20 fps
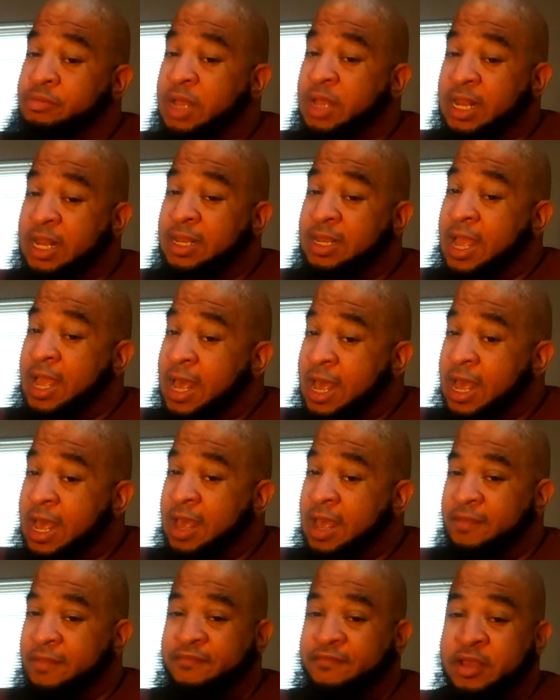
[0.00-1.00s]
my
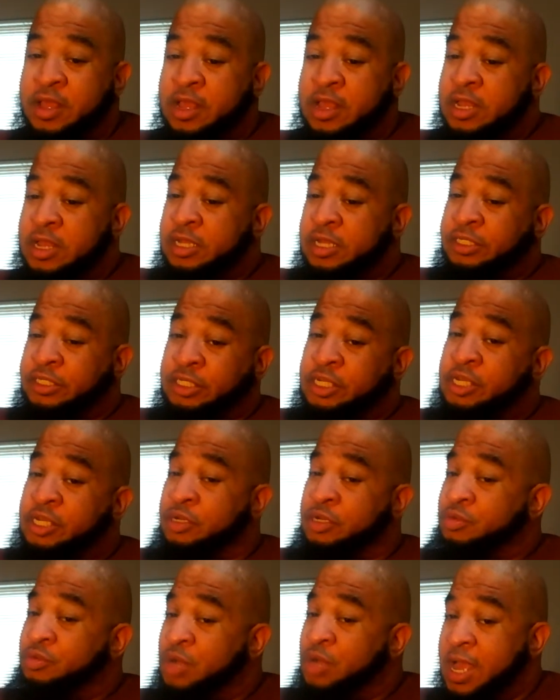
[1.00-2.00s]
life
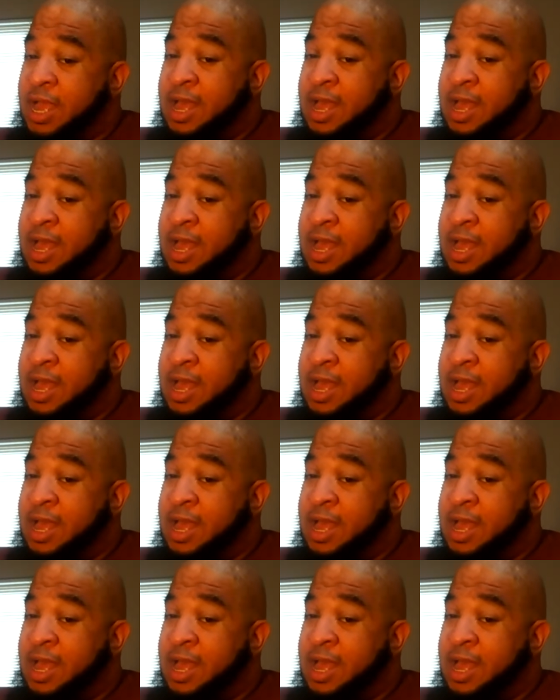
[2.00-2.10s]
around.